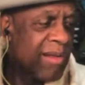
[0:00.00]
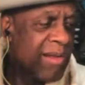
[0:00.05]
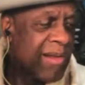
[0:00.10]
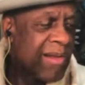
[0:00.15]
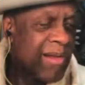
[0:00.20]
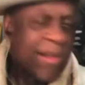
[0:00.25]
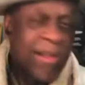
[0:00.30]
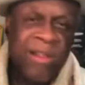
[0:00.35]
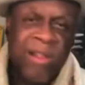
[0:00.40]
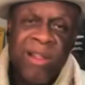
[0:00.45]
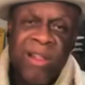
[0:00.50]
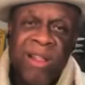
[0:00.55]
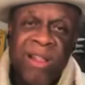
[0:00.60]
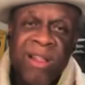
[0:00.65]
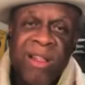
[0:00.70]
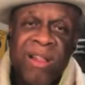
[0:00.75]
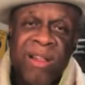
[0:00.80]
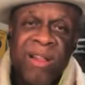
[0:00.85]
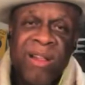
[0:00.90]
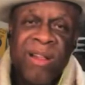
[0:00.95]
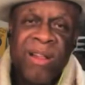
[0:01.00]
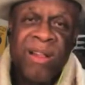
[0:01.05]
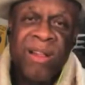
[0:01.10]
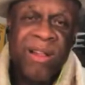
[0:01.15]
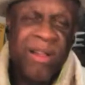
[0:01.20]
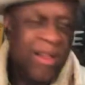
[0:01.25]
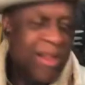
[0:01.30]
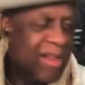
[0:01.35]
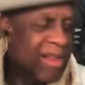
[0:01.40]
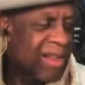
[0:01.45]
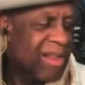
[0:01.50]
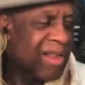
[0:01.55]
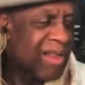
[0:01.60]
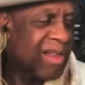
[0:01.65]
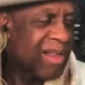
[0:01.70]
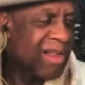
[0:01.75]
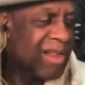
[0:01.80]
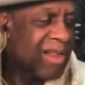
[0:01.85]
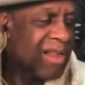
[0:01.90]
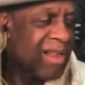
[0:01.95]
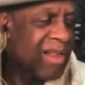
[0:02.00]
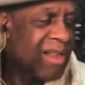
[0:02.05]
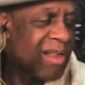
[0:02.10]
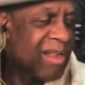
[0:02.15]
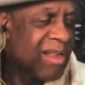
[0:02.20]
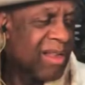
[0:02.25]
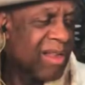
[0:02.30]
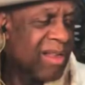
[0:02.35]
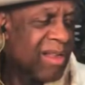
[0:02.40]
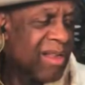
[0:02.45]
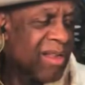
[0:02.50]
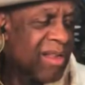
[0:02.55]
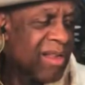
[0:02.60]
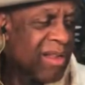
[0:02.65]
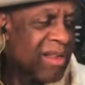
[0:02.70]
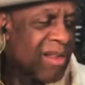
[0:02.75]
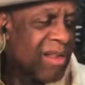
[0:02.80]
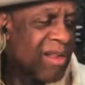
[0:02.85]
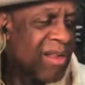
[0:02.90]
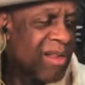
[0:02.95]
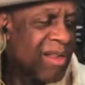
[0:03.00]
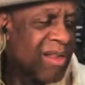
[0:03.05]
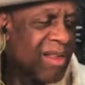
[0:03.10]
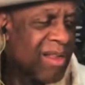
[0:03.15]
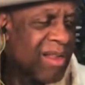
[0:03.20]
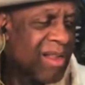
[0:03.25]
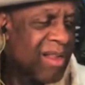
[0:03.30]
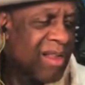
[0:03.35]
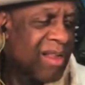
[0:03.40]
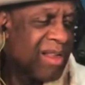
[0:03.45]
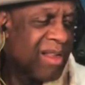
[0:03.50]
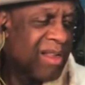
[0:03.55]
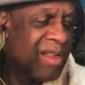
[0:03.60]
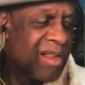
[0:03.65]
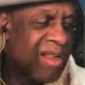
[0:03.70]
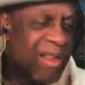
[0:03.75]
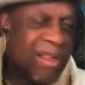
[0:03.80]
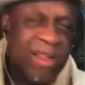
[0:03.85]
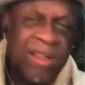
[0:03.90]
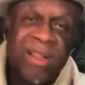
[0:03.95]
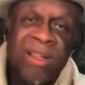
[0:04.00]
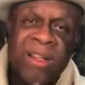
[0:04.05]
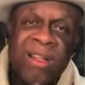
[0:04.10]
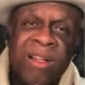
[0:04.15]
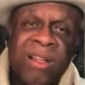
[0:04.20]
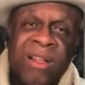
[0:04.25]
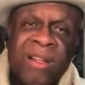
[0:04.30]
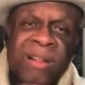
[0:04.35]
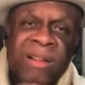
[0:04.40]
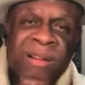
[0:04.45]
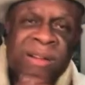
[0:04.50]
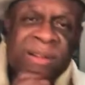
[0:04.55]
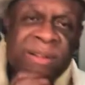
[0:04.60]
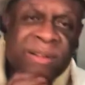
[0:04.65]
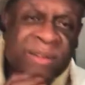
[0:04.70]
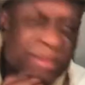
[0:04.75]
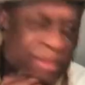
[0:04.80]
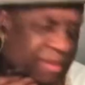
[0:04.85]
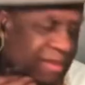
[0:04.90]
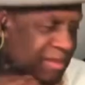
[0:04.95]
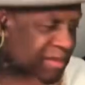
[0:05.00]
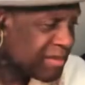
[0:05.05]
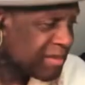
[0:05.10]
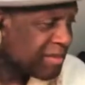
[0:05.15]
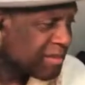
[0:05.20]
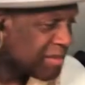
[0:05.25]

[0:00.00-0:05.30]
[no speech]